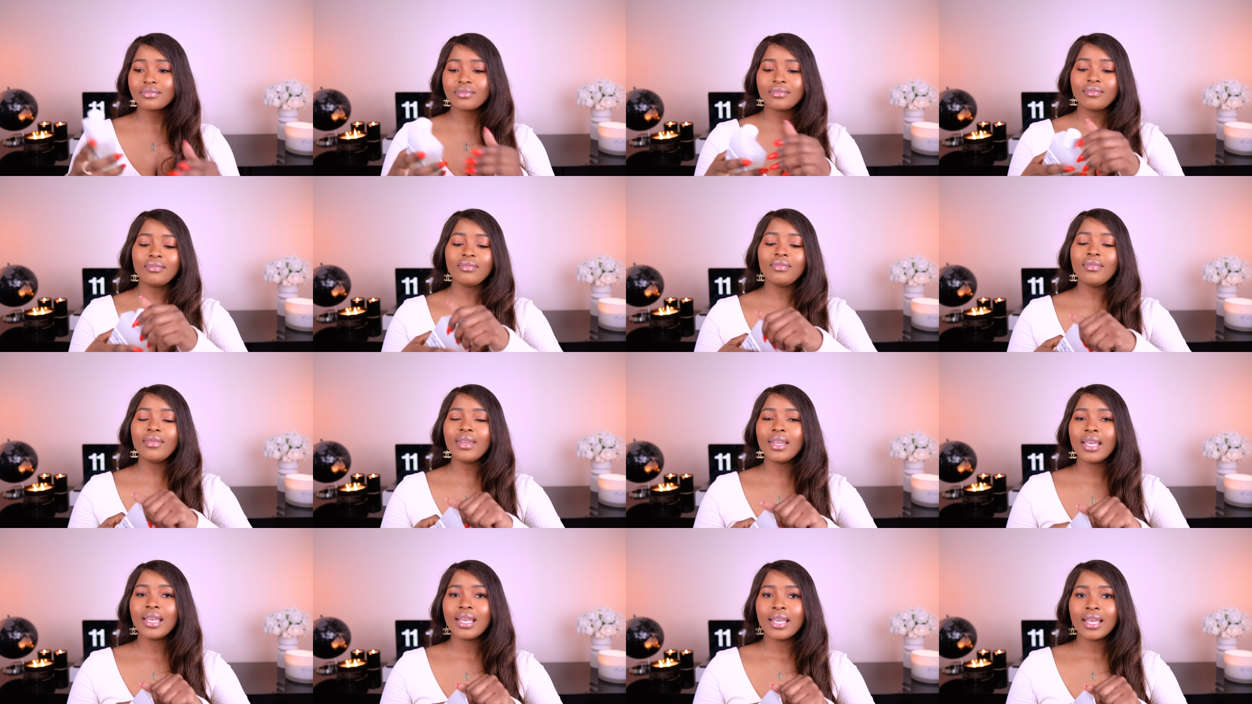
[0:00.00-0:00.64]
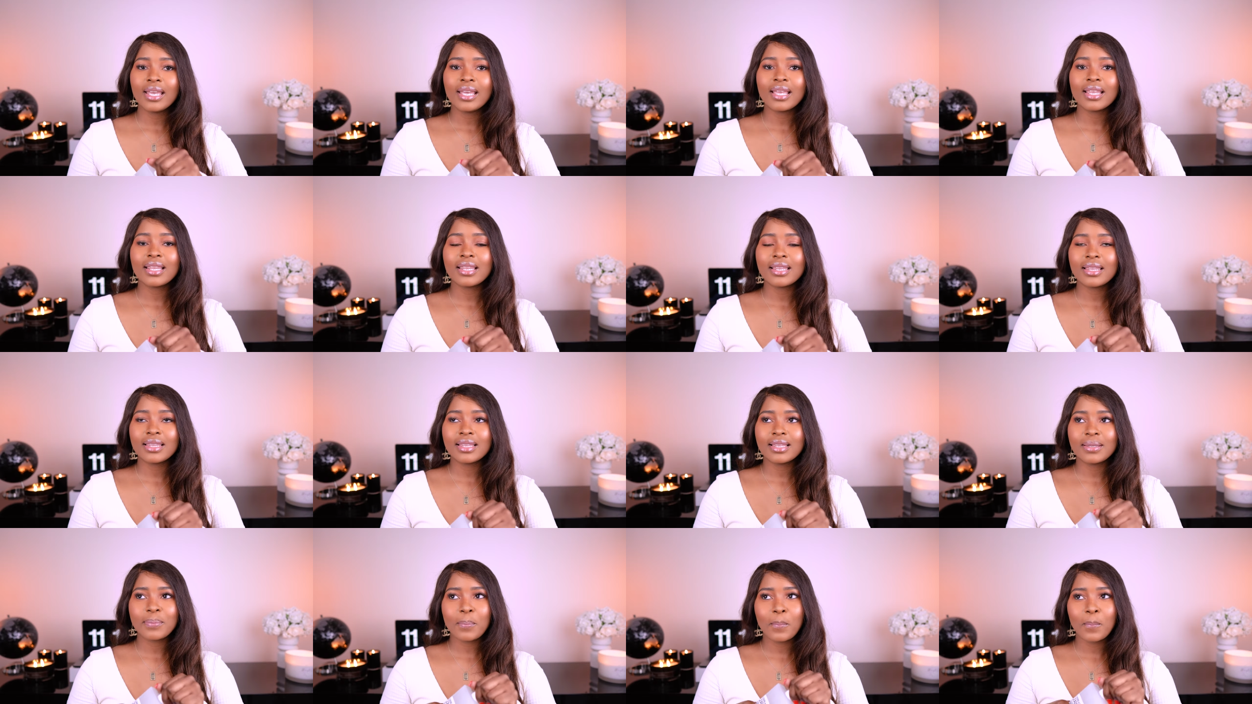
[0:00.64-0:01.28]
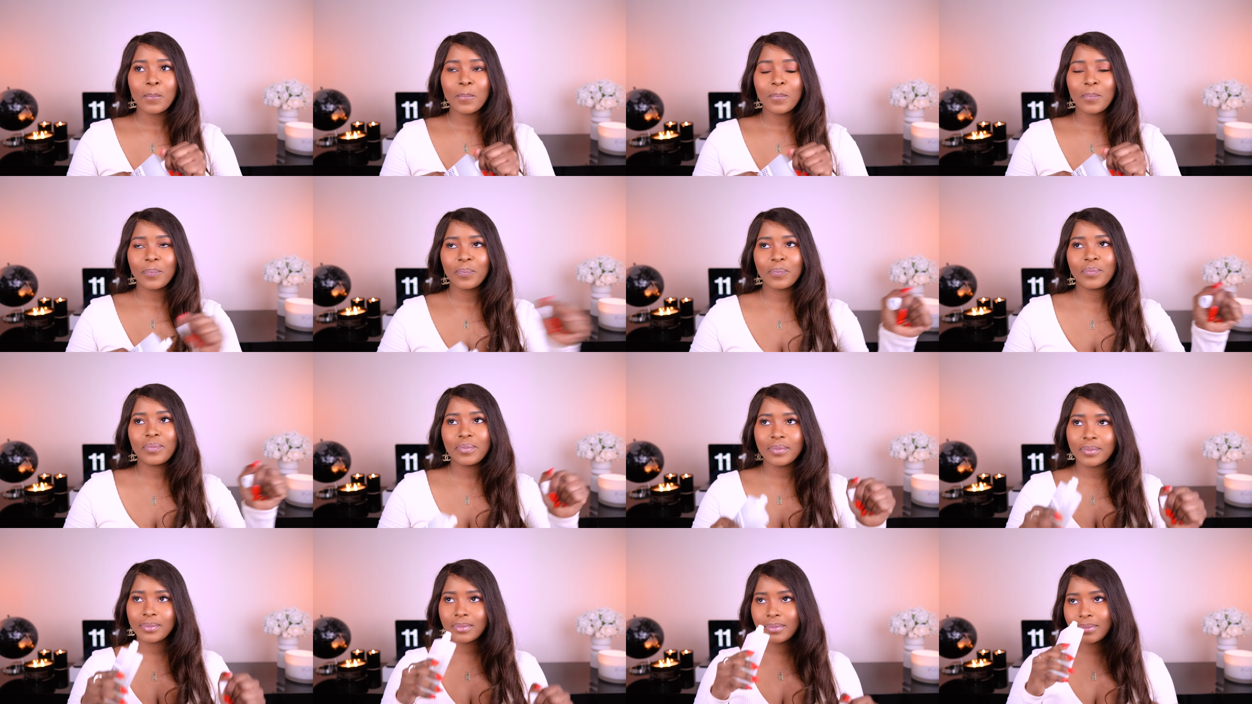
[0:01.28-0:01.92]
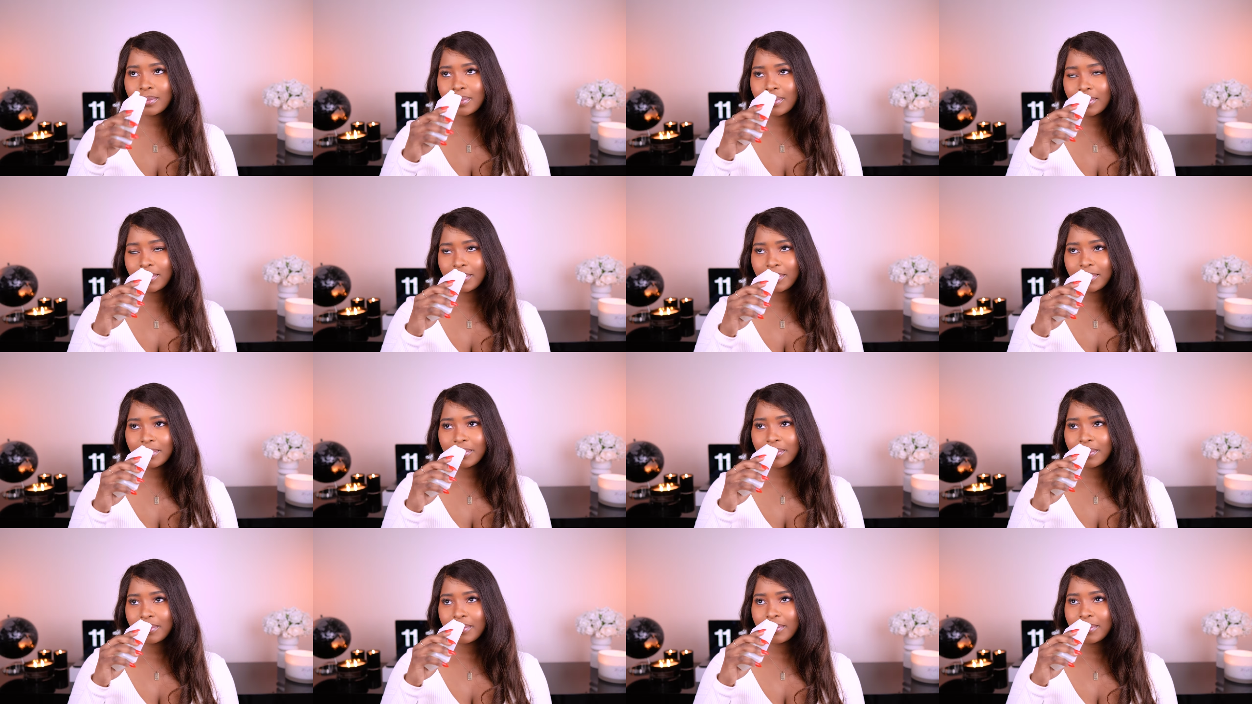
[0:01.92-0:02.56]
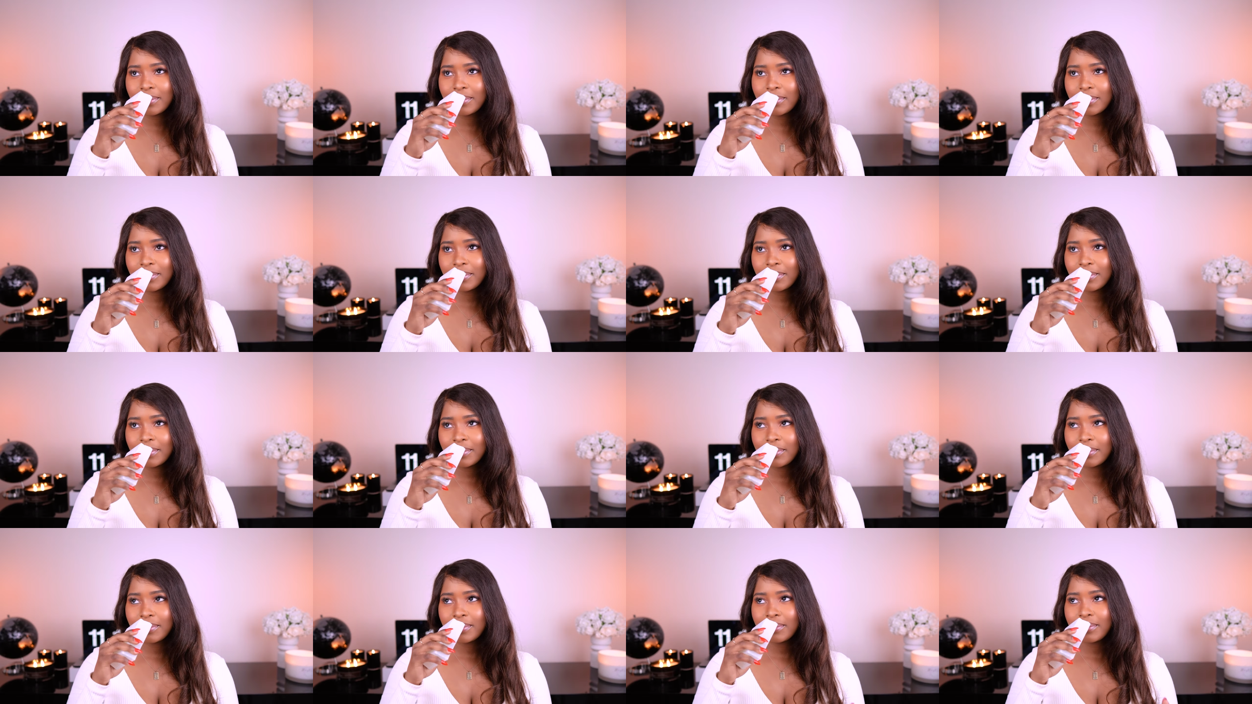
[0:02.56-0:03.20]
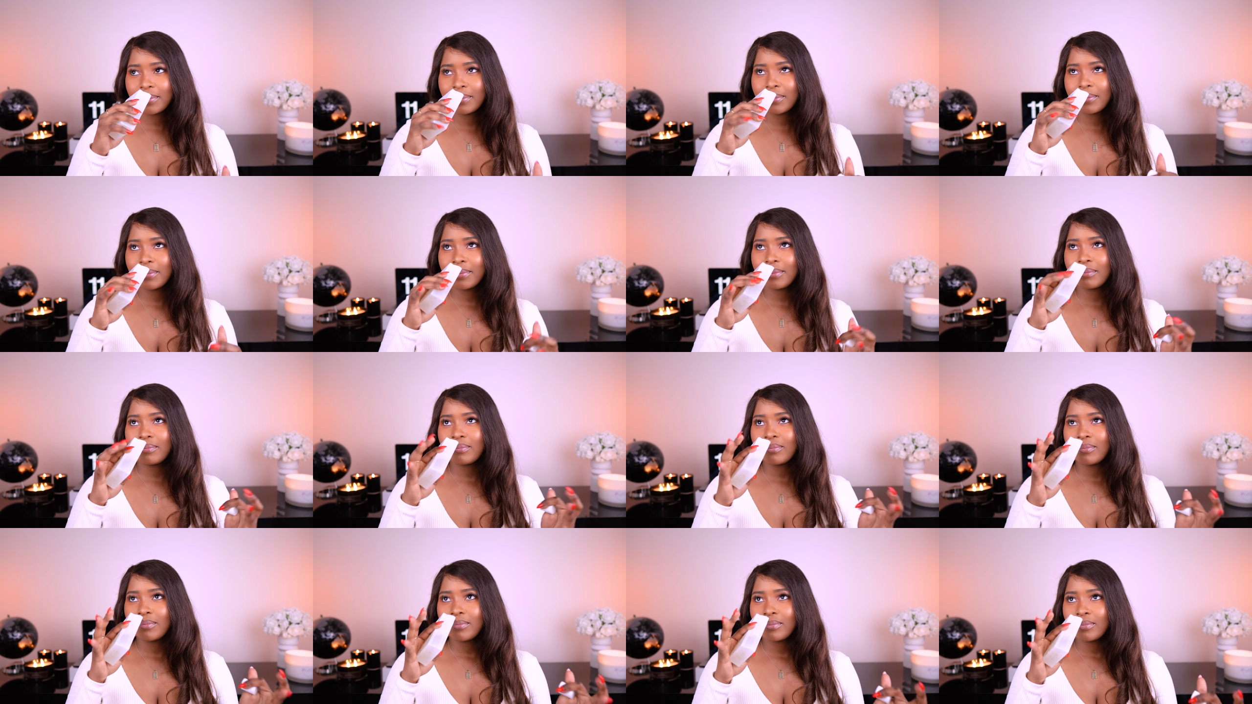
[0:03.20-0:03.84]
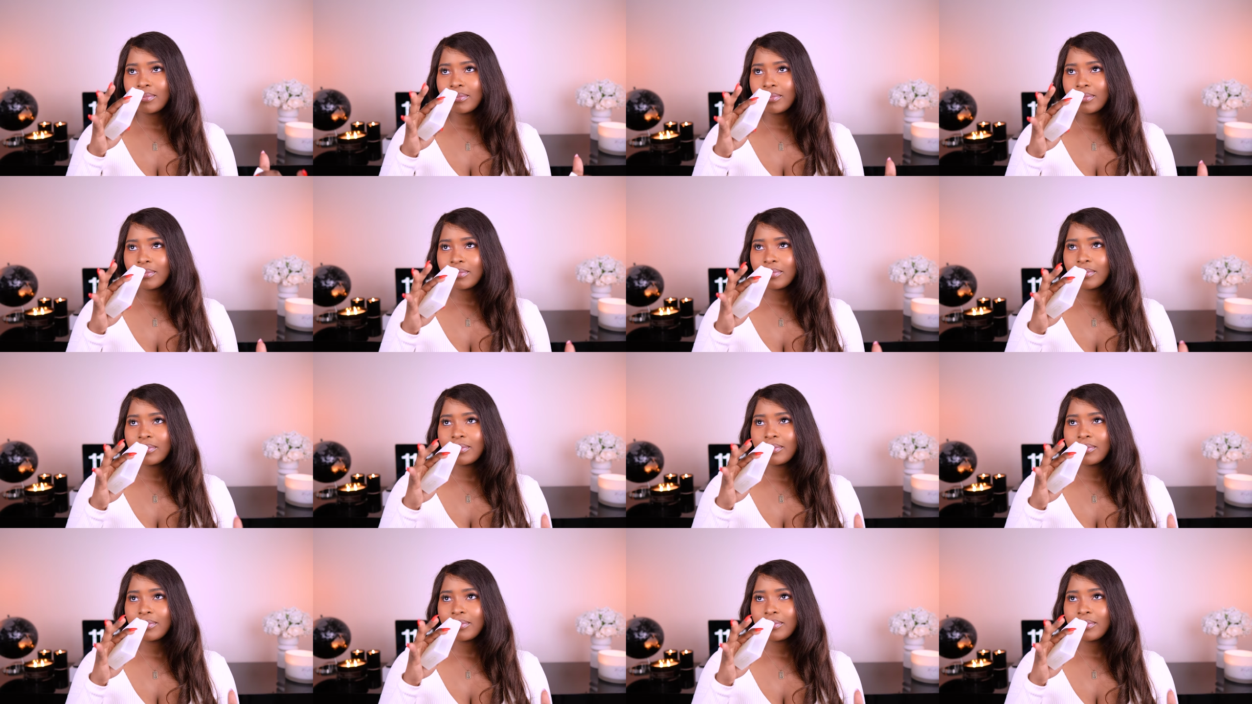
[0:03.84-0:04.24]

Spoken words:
[no speech]